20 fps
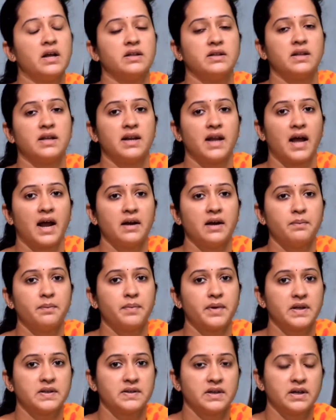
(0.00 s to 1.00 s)
the land
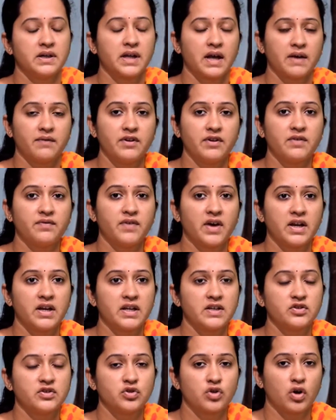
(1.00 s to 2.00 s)
present everywhere
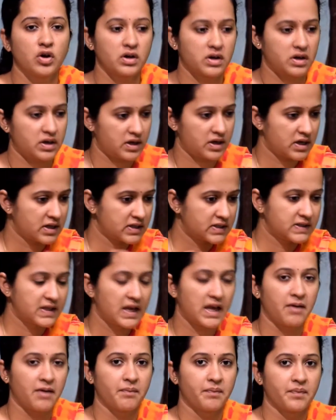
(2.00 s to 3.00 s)
is not same.